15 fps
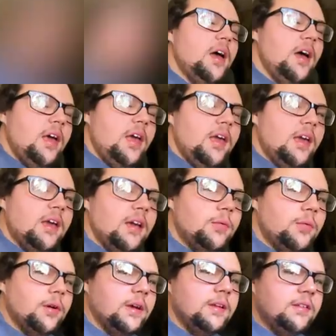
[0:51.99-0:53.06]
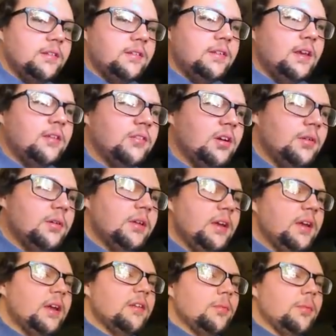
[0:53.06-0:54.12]
Alright, guys, before I get this day started, I will tell
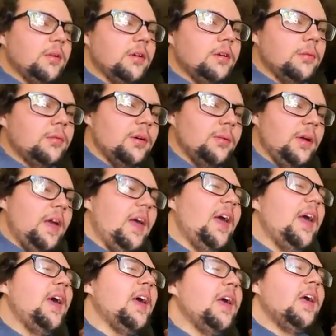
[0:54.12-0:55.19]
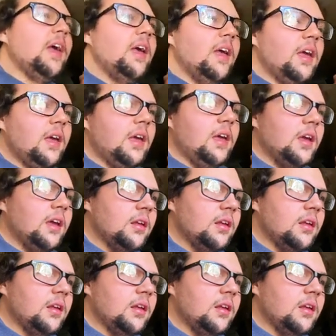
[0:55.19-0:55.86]
you guys where I come from. Hey,